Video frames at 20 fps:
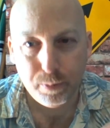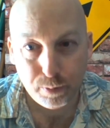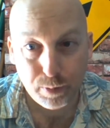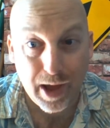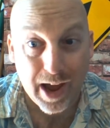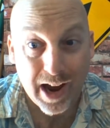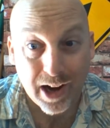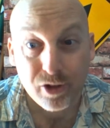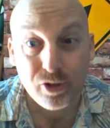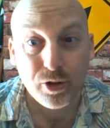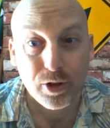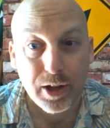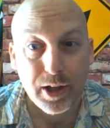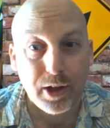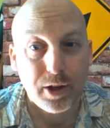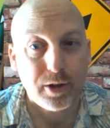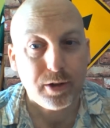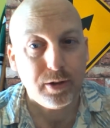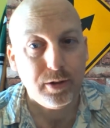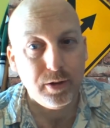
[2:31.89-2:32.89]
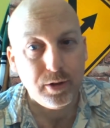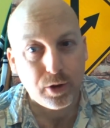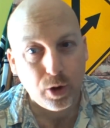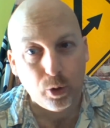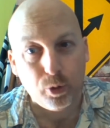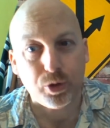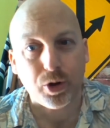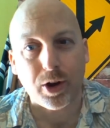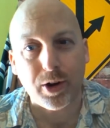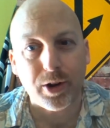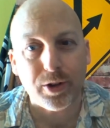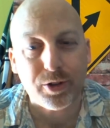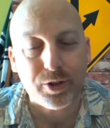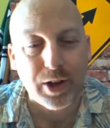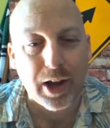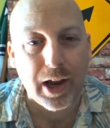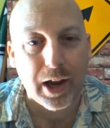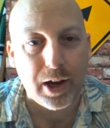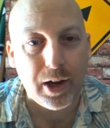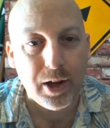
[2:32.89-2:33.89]
actually goes on to
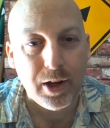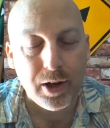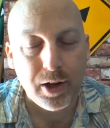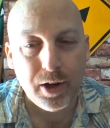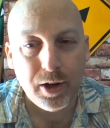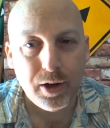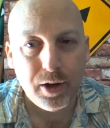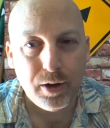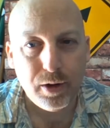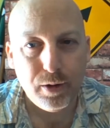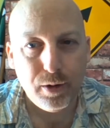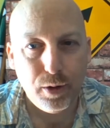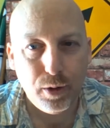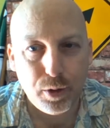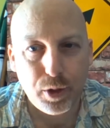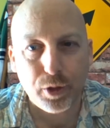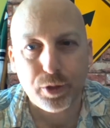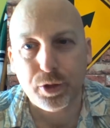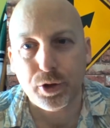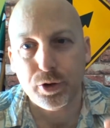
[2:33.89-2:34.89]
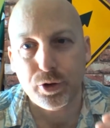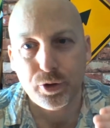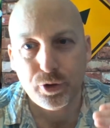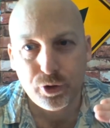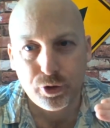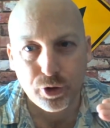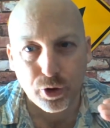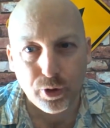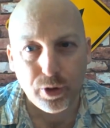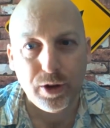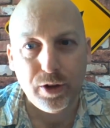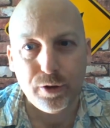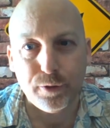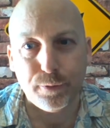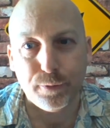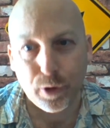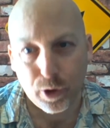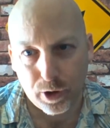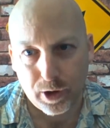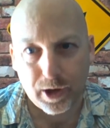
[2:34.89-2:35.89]
say that the jury's
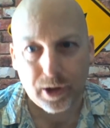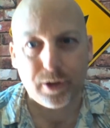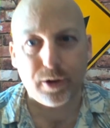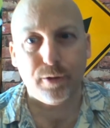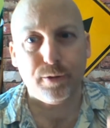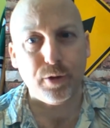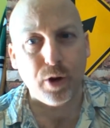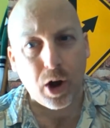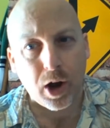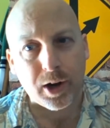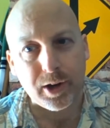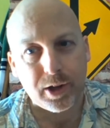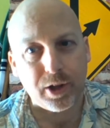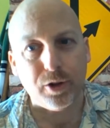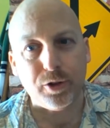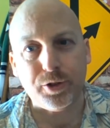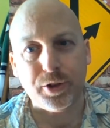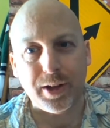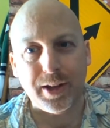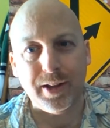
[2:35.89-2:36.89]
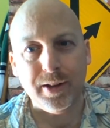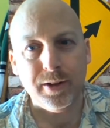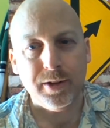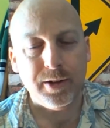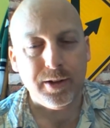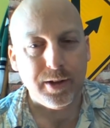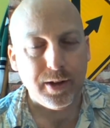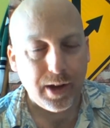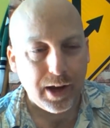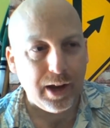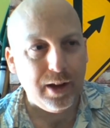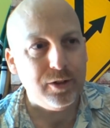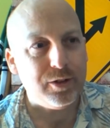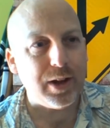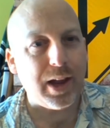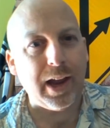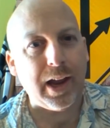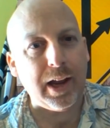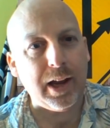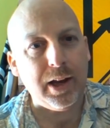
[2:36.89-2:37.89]
verdict of not guilty is
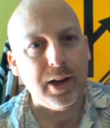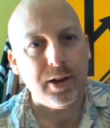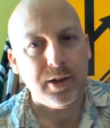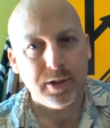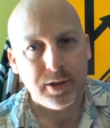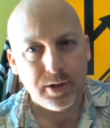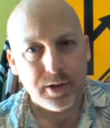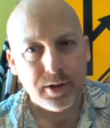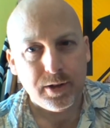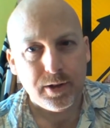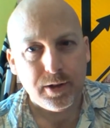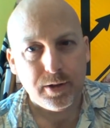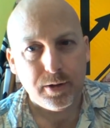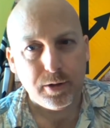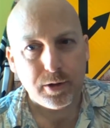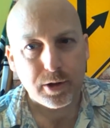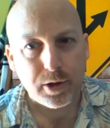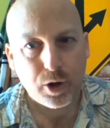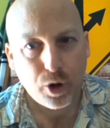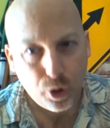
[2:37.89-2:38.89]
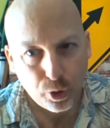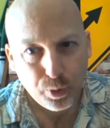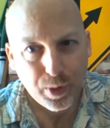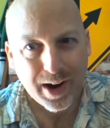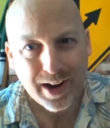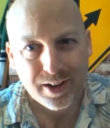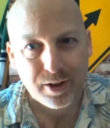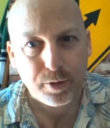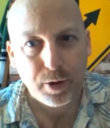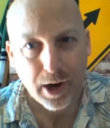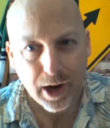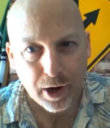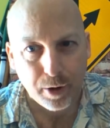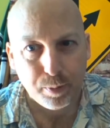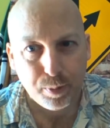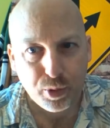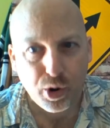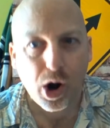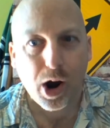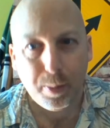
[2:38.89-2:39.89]
a correct
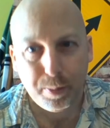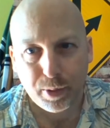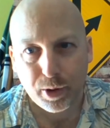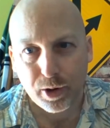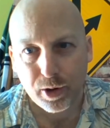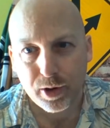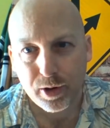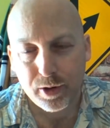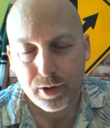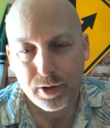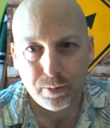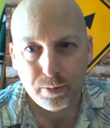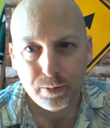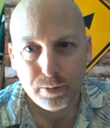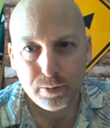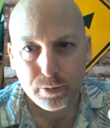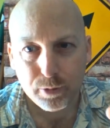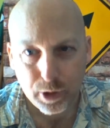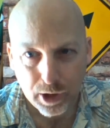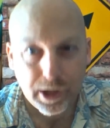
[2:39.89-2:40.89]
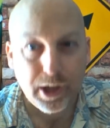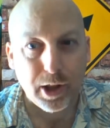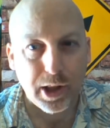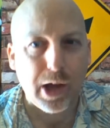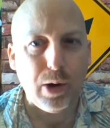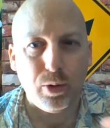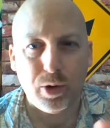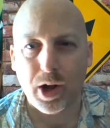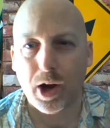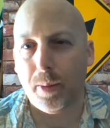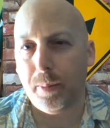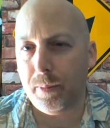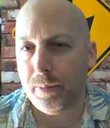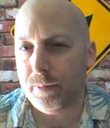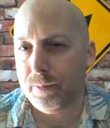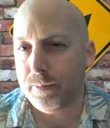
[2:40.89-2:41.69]
and proper legal outcome.